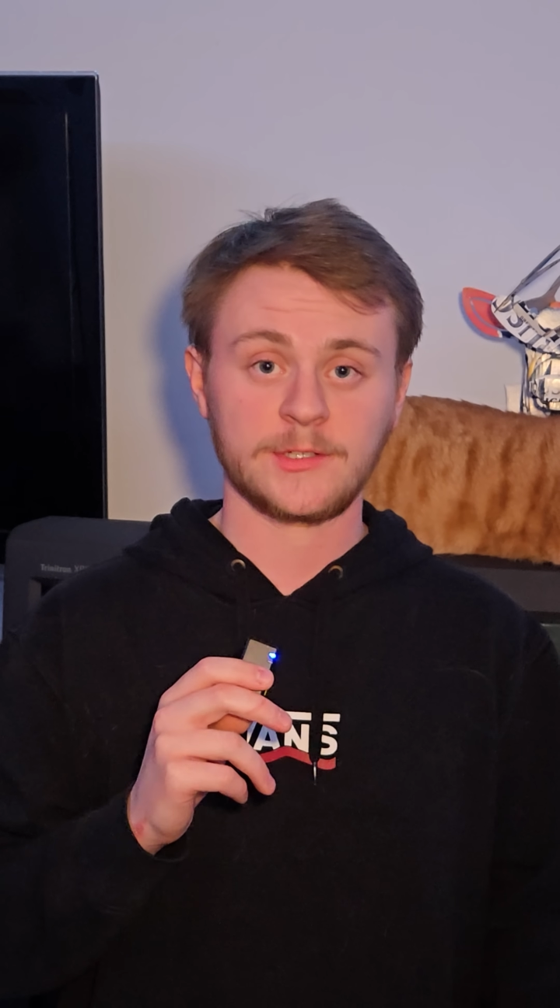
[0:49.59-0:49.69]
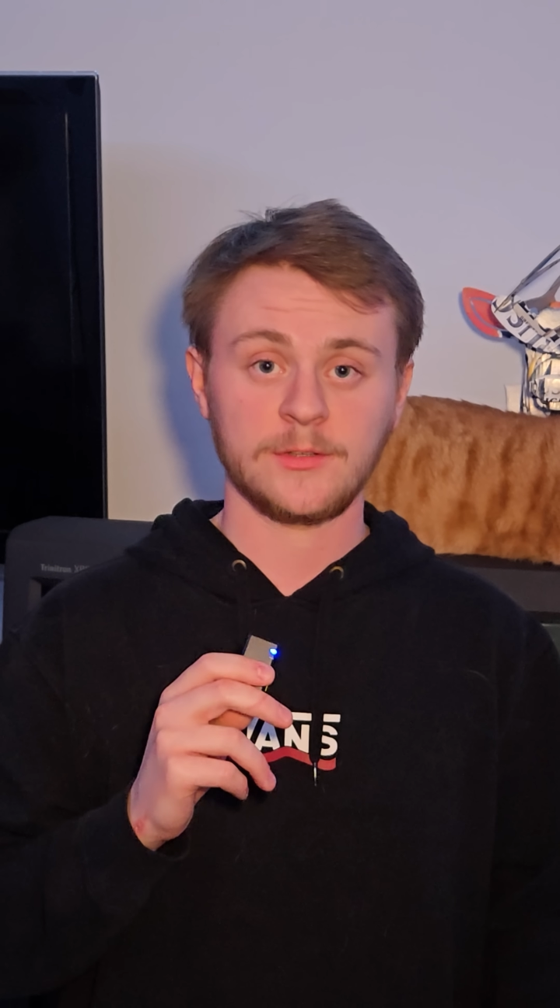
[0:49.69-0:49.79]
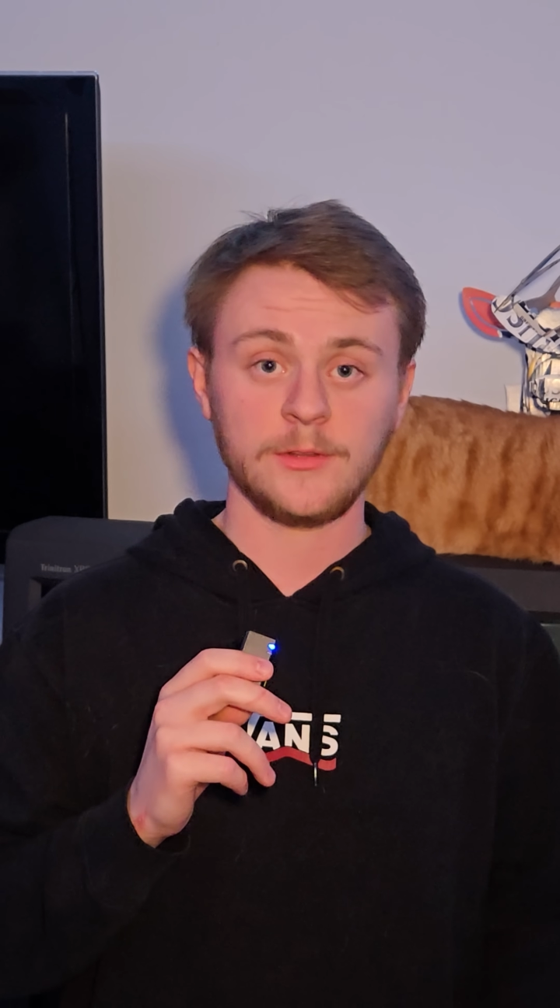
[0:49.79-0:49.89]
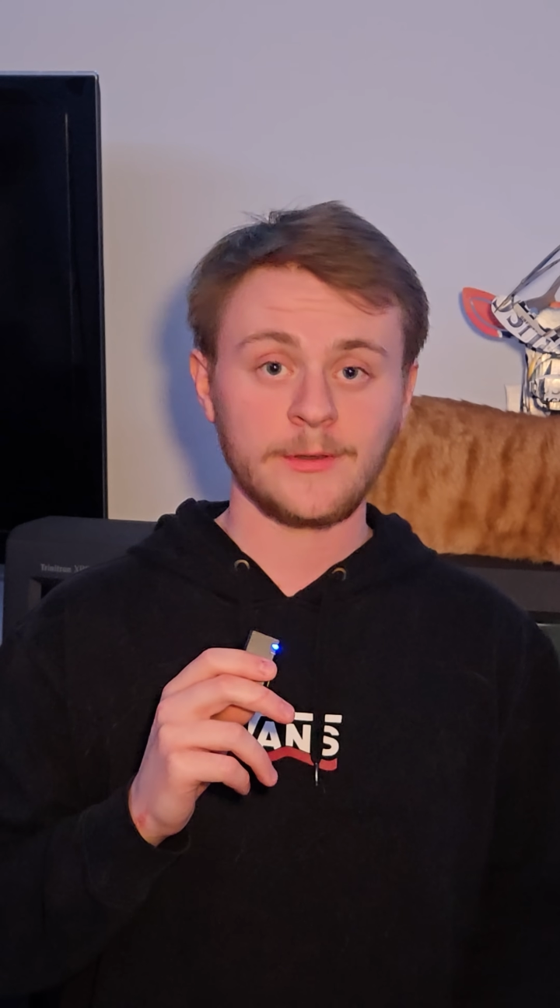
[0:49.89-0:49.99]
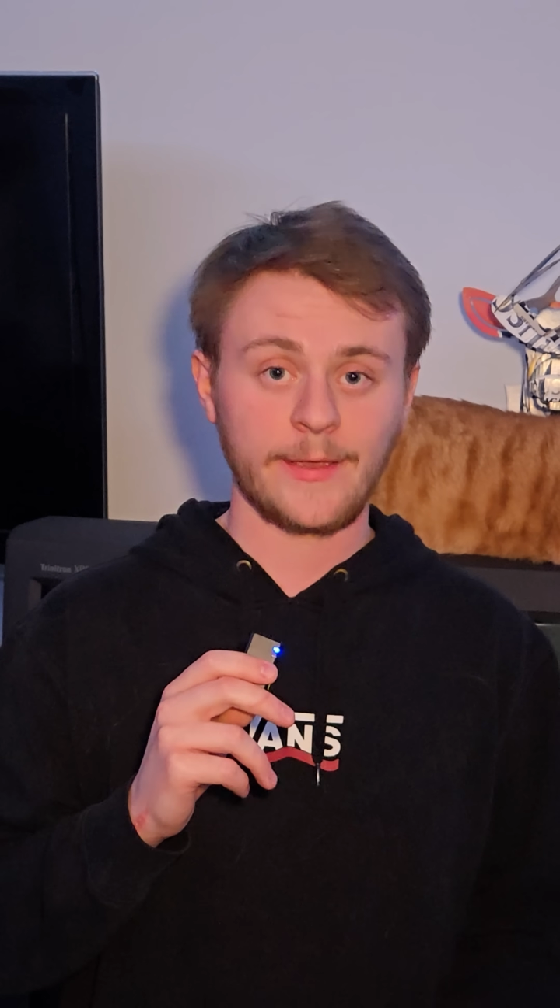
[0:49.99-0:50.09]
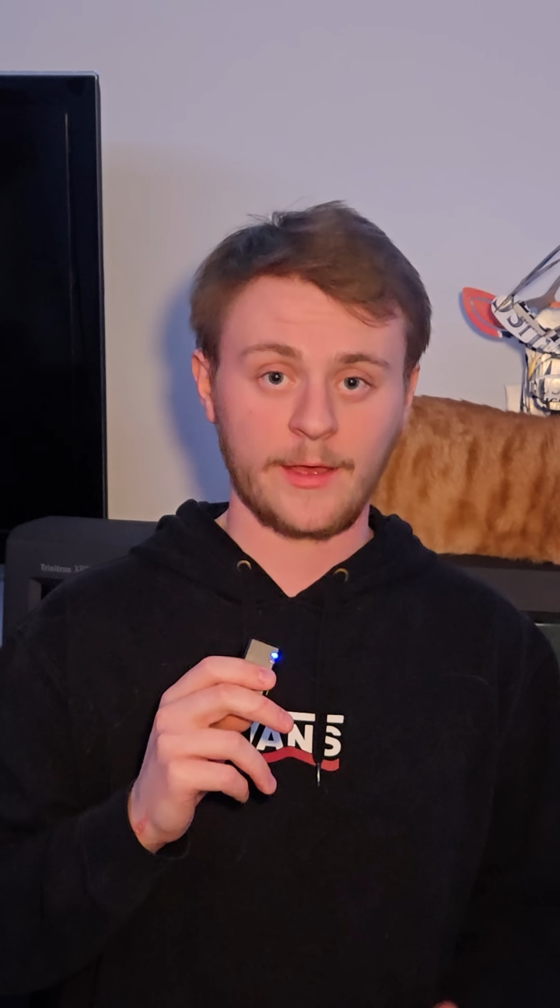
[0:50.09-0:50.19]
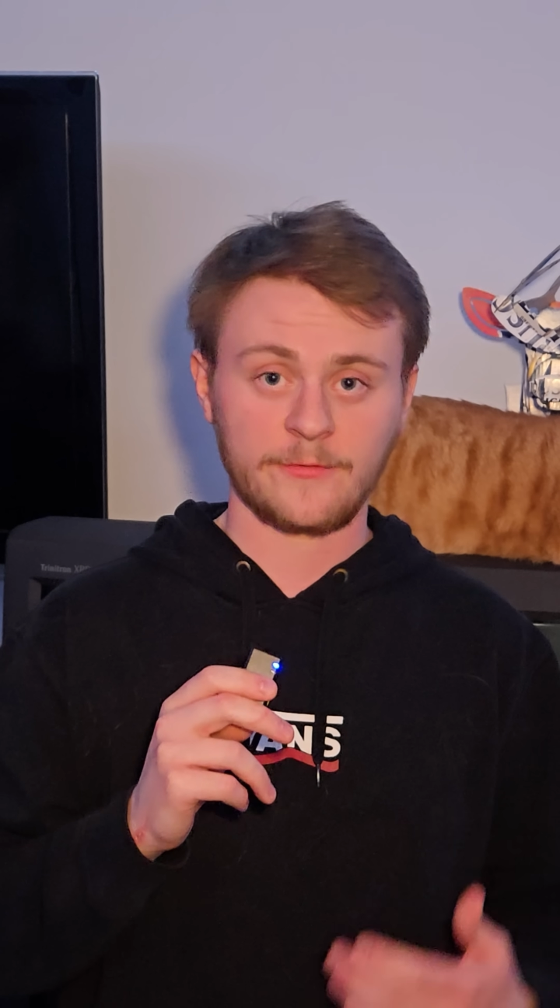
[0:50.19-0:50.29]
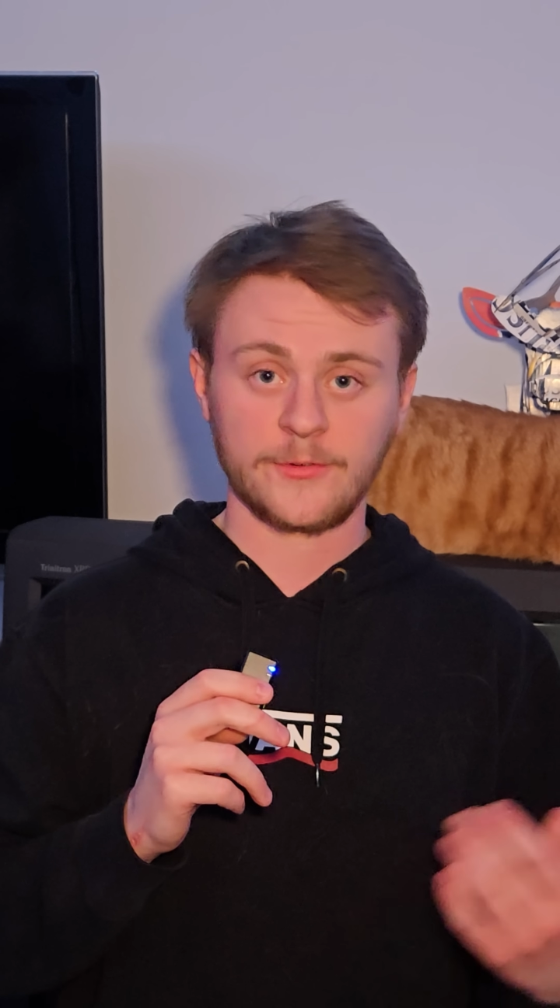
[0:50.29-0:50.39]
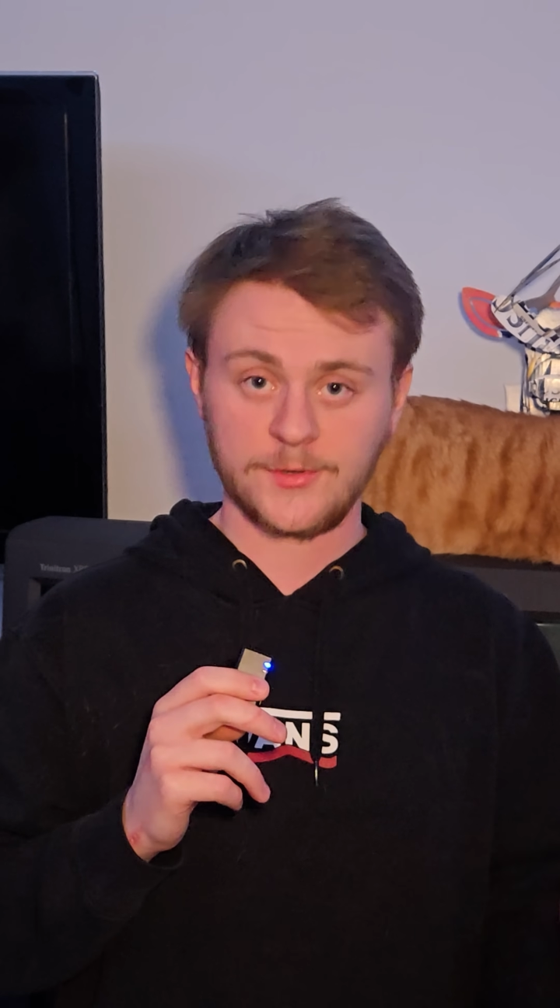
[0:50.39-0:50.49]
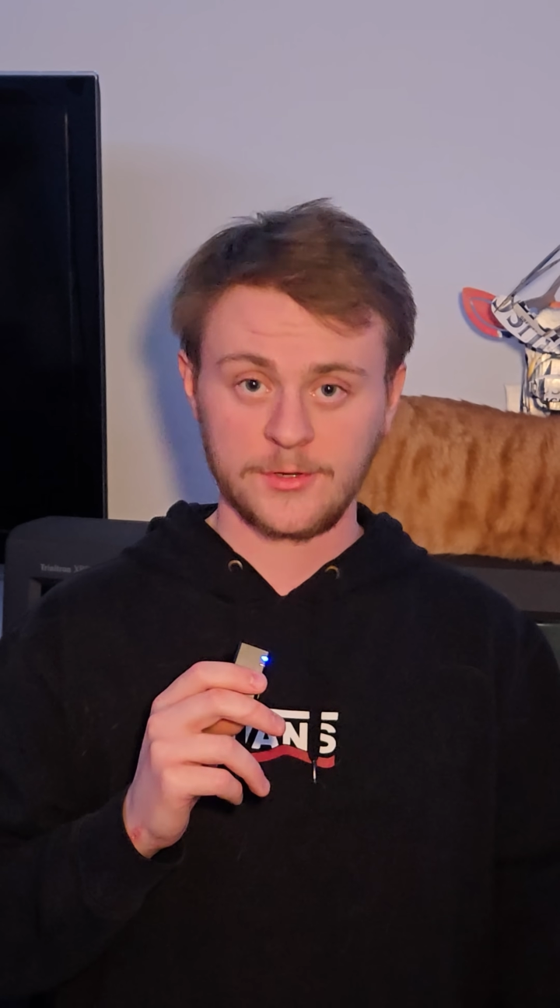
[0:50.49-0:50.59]
to look at
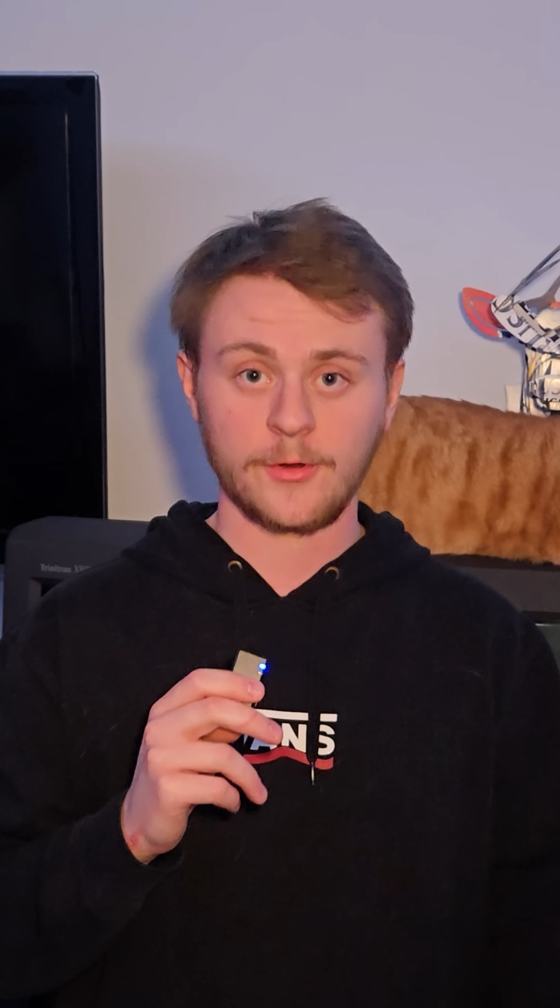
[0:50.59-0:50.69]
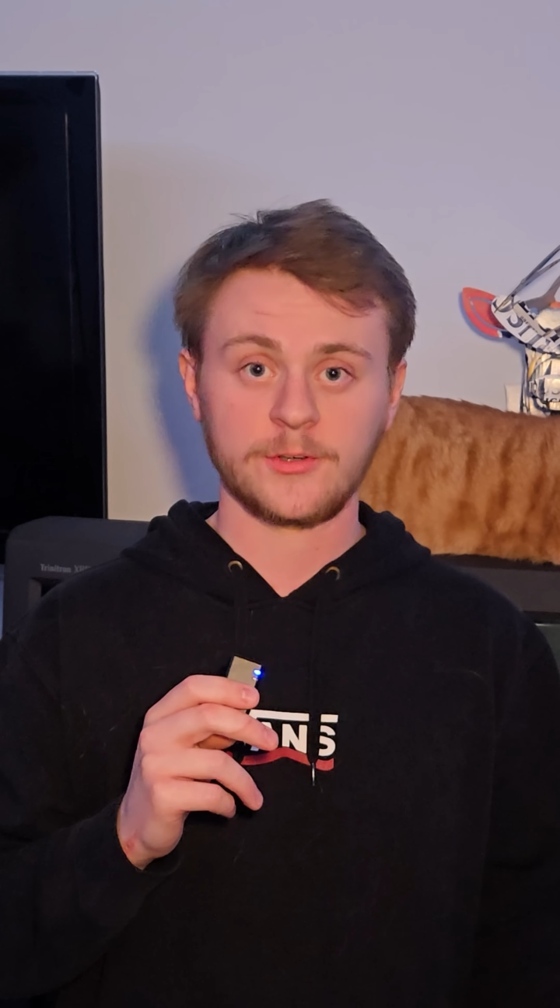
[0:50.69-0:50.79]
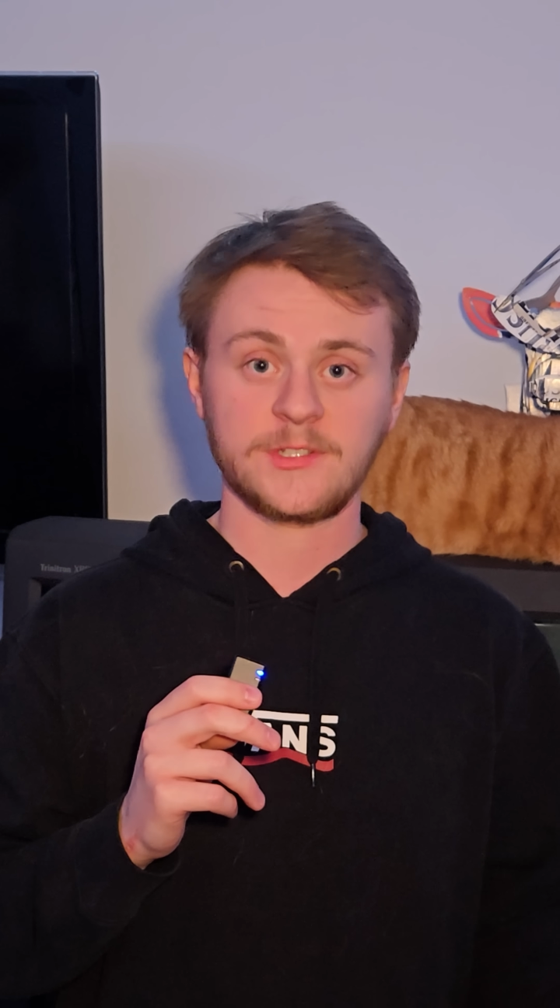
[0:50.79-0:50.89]
for certain